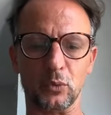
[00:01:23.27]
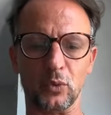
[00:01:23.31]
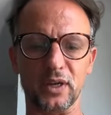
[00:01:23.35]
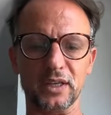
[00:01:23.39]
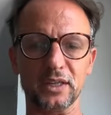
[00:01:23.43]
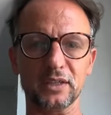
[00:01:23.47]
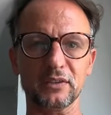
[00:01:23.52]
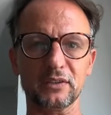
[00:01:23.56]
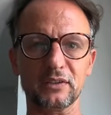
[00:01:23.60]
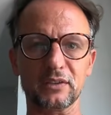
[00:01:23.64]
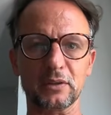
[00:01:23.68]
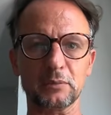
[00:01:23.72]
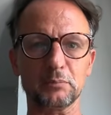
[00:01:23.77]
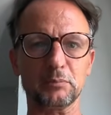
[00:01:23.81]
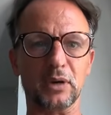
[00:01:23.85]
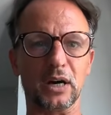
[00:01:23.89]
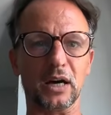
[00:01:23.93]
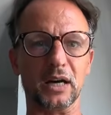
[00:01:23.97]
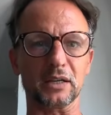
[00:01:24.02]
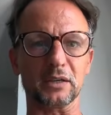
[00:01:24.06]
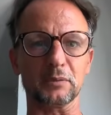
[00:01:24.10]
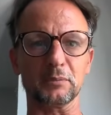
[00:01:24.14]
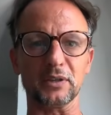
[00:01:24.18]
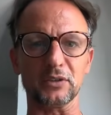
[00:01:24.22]
white is the
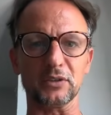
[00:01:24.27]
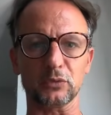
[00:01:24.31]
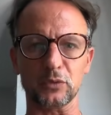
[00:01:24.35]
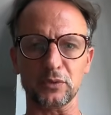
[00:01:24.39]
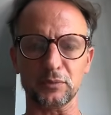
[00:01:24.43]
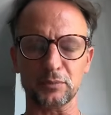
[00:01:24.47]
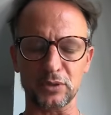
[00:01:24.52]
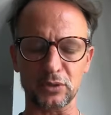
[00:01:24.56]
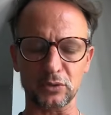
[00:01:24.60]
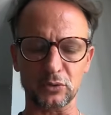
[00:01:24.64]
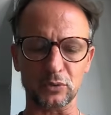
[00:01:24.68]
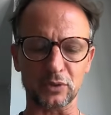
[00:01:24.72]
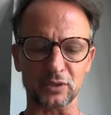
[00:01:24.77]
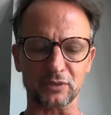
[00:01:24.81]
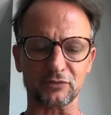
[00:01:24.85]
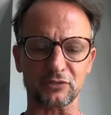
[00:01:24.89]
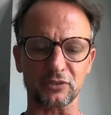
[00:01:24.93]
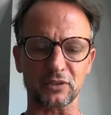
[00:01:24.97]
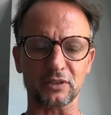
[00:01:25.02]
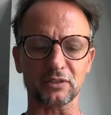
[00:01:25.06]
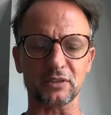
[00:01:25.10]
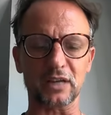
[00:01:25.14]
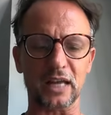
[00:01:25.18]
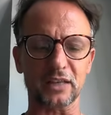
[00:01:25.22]
bottom, as we've been doing
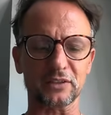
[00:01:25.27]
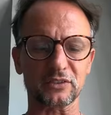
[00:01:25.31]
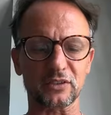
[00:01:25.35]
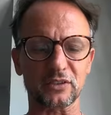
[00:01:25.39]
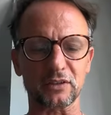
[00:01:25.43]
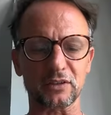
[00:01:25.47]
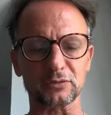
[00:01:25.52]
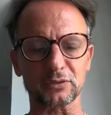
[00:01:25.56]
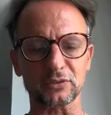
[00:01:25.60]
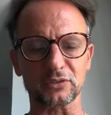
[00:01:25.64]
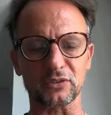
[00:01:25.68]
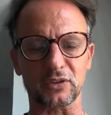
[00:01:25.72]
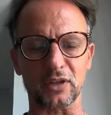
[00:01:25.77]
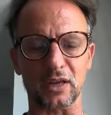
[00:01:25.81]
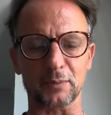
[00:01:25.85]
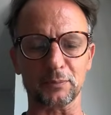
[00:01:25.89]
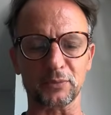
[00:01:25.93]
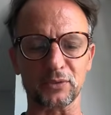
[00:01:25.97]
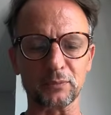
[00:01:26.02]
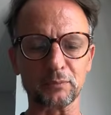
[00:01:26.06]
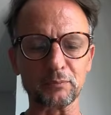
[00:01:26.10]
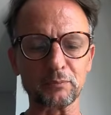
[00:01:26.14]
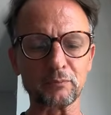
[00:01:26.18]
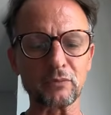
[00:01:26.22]
for the last several
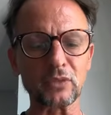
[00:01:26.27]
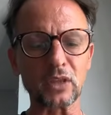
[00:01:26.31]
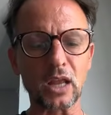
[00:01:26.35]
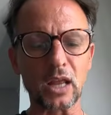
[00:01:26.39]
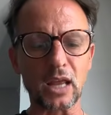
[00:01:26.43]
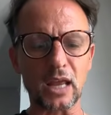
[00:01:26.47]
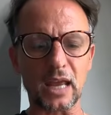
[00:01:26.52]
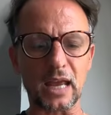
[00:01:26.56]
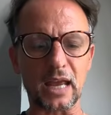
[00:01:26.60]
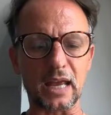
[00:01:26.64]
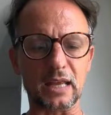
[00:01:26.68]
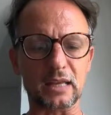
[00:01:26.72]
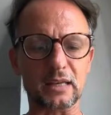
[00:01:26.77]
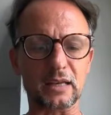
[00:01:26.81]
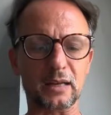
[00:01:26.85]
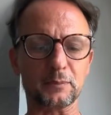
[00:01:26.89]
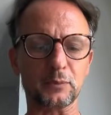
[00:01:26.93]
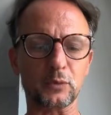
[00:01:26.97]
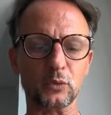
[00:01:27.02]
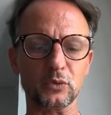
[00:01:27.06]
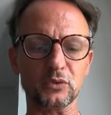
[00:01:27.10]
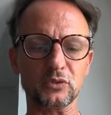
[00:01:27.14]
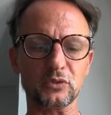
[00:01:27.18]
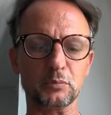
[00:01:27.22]
steps. And
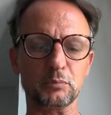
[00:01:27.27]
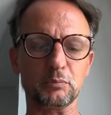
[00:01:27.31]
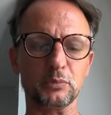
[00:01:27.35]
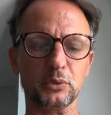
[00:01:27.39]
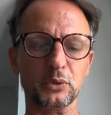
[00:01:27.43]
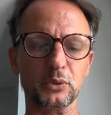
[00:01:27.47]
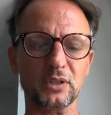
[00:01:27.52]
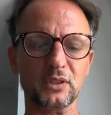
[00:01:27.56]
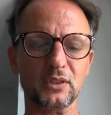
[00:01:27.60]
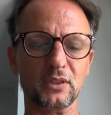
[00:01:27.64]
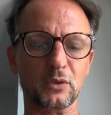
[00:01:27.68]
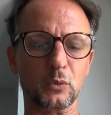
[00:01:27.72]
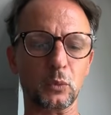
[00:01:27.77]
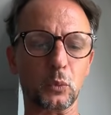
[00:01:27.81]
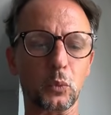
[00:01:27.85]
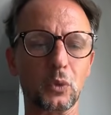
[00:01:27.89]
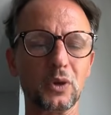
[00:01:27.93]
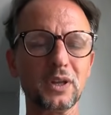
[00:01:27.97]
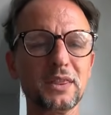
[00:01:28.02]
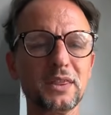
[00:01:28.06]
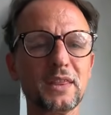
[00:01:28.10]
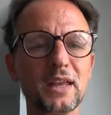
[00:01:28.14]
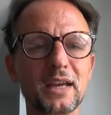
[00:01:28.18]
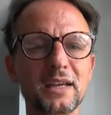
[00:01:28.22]
I'm going to put the
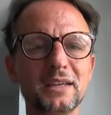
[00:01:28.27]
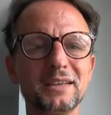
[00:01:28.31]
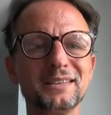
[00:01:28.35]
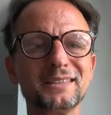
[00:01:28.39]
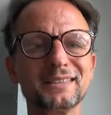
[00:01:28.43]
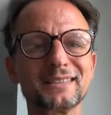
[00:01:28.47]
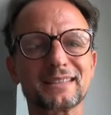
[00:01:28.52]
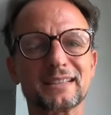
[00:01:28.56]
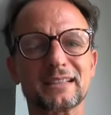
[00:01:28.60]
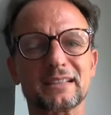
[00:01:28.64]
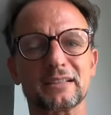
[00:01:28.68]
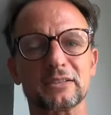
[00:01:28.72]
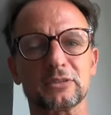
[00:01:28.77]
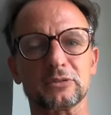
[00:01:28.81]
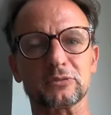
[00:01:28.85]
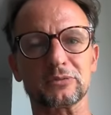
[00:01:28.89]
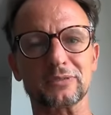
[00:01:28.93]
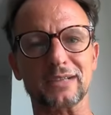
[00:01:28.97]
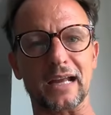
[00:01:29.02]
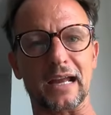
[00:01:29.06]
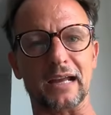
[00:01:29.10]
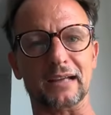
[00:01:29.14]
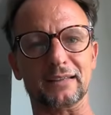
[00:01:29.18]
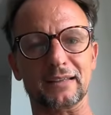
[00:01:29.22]
one that is
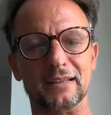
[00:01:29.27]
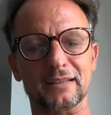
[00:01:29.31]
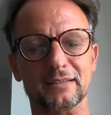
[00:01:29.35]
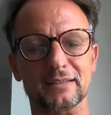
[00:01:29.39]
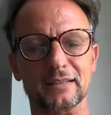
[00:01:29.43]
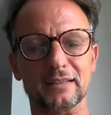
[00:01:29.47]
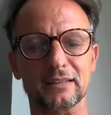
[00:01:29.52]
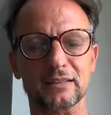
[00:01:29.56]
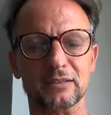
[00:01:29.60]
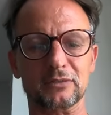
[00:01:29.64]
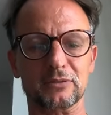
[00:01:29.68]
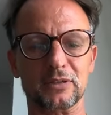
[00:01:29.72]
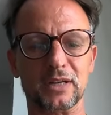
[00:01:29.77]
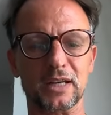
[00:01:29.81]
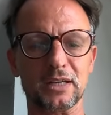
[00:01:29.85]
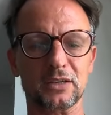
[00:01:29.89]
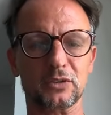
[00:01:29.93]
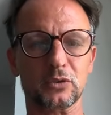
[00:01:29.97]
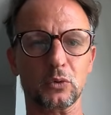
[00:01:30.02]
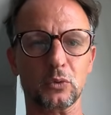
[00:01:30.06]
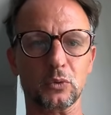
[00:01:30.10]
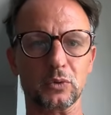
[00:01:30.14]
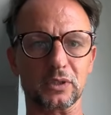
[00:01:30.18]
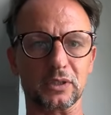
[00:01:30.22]
correct, that's in the right
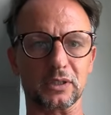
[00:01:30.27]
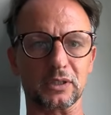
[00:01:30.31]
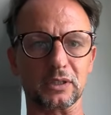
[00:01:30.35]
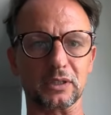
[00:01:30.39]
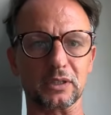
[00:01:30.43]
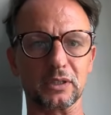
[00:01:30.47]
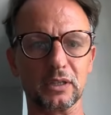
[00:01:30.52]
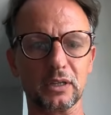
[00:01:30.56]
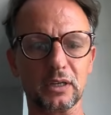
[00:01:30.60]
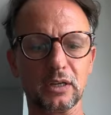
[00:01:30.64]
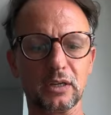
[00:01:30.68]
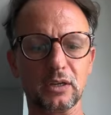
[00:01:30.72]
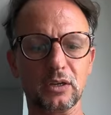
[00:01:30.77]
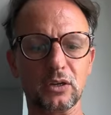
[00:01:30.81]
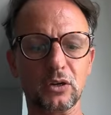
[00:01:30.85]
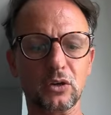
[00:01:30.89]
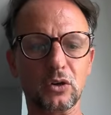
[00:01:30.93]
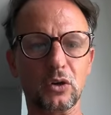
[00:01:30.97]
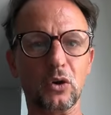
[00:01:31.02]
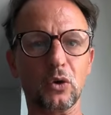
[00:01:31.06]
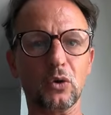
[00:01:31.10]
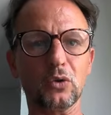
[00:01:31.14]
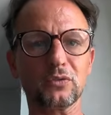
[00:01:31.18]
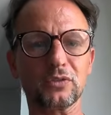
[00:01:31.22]
corner,
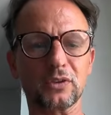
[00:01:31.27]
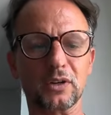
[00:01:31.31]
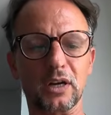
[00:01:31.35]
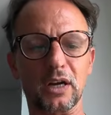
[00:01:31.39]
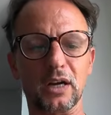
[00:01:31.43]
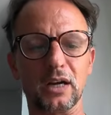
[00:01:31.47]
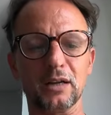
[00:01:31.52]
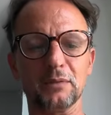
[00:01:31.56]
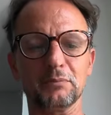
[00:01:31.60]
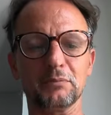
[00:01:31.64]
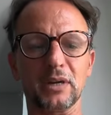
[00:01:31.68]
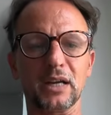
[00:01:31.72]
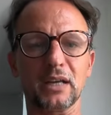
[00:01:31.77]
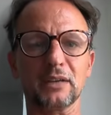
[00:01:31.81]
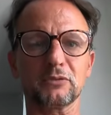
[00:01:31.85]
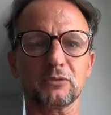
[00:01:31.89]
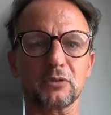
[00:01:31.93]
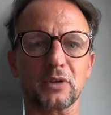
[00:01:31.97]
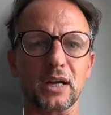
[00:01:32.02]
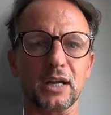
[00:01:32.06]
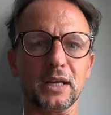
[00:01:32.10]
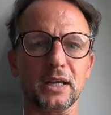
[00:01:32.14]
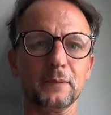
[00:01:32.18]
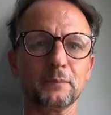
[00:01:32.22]
over on my
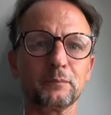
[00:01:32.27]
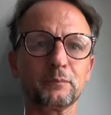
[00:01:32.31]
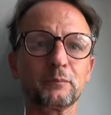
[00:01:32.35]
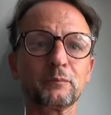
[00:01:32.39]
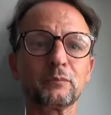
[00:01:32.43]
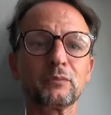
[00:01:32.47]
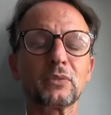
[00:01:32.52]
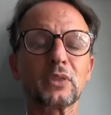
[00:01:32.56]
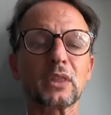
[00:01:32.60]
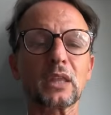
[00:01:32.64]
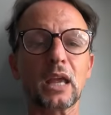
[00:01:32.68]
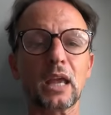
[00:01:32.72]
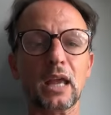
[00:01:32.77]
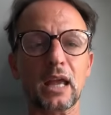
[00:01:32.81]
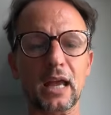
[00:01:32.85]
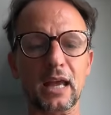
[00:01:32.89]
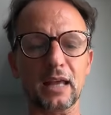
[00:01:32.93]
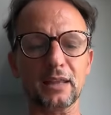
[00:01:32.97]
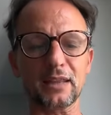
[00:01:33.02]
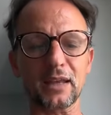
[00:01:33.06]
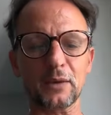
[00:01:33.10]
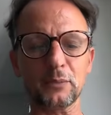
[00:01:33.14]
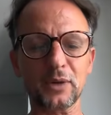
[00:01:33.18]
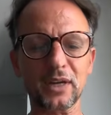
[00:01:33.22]
right.
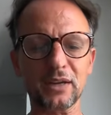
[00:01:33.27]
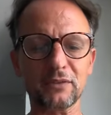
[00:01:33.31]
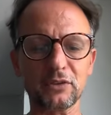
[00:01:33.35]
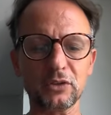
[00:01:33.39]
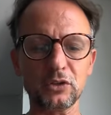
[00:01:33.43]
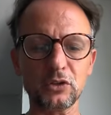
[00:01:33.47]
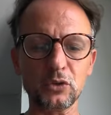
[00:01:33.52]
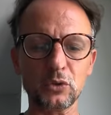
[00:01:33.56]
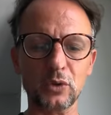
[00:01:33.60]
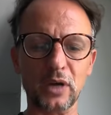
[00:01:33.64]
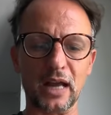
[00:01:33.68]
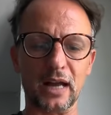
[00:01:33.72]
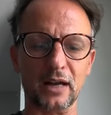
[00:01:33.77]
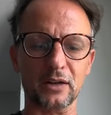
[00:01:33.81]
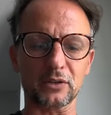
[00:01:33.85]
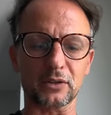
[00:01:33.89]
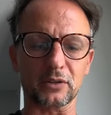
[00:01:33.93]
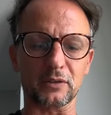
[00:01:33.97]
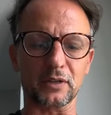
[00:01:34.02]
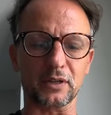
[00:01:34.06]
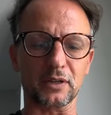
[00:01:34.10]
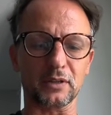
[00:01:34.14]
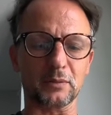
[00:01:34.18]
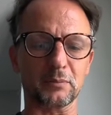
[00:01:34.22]
And then we have a new
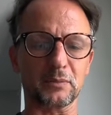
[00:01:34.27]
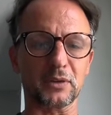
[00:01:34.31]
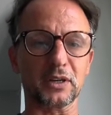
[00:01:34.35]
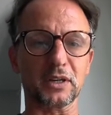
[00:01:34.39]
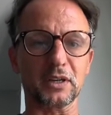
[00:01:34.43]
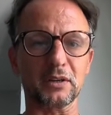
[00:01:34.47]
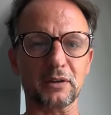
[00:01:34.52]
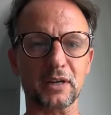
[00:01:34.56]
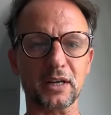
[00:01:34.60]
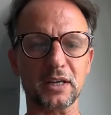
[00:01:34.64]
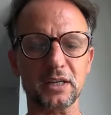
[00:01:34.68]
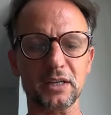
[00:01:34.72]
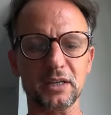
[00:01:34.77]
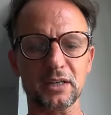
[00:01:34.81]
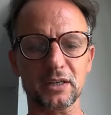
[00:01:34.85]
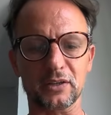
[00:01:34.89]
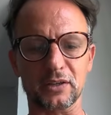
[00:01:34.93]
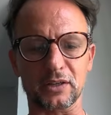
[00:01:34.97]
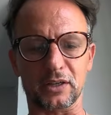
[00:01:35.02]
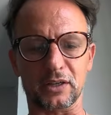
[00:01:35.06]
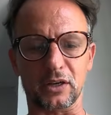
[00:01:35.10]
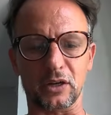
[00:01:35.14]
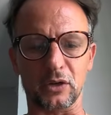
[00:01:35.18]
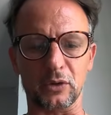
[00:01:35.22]
algorithm. Are you ready?
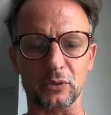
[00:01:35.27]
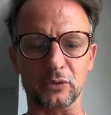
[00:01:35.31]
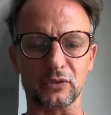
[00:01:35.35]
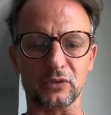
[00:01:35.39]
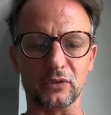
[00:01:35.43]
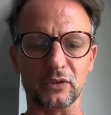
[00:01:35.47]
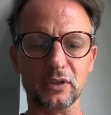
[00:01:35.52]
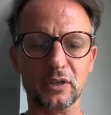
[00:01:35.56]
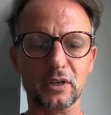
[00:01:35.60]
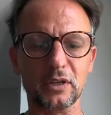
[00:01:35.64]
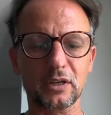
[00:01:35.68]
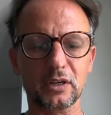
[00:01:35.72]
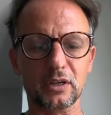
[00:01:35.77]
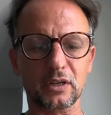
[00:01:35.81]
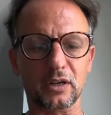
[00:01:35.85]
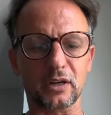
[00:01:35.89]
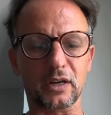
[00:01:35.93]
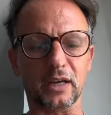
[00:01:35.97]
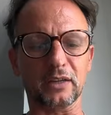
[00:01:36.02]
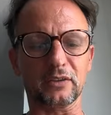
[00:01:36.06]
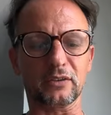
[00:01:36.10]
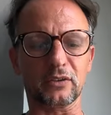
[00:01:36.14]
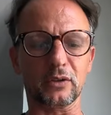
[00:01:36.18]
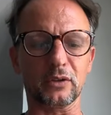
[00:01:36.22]
Here it goes. All
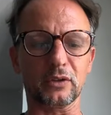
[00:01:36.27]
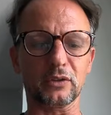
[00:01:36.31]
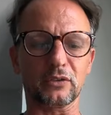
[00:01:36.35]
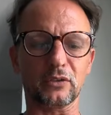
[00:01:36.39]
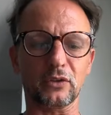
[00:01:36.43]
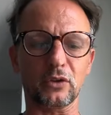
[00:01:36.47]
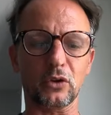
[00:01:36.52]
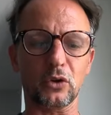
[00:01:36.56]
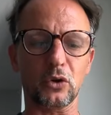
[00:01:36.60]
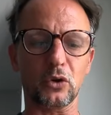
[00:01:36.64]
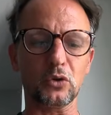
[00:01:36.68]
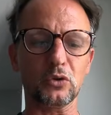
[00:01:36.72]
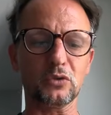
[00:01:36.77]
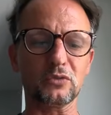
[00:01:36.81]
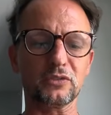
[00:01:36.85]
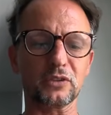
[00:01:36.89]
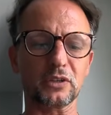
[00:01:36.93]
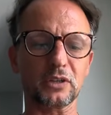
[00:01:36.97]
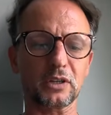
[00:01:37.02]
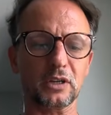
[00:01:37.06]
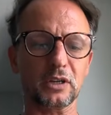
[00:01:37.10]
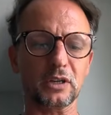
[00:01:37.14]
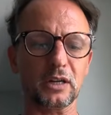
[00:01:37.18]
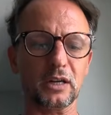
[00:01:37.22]
right, so it's
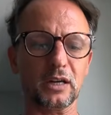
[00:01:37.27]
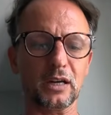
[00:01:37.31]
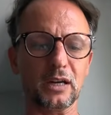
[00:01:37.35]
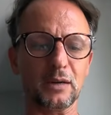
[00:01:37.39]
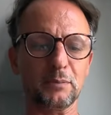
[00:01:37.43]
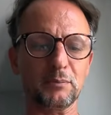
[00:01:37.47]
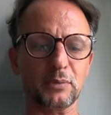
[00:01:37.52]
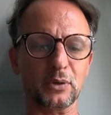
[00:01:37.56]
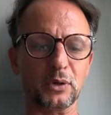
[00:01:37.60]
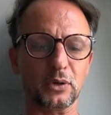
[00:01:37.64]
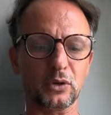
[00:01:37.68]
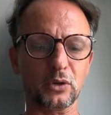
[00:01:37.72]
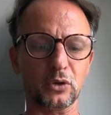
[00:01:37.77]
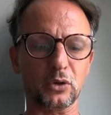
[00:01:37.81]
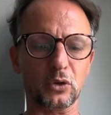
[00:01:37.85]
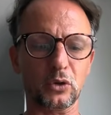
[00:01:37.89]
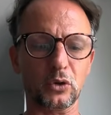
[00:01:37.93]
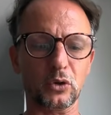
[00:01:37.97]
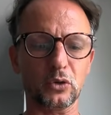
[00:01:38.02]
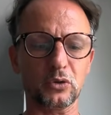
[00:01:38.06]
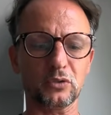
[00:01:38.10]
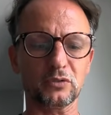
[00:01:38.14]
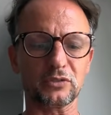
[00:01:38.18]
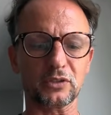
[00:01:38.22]
over, up,
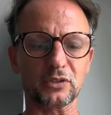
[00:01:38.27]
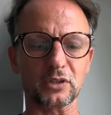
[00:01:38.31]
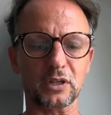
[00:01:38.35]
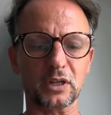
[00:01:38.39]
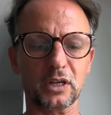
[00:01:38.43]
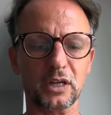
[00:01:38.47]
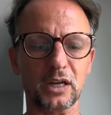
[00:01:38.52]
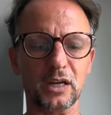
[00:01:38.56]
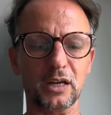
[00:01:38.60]
over,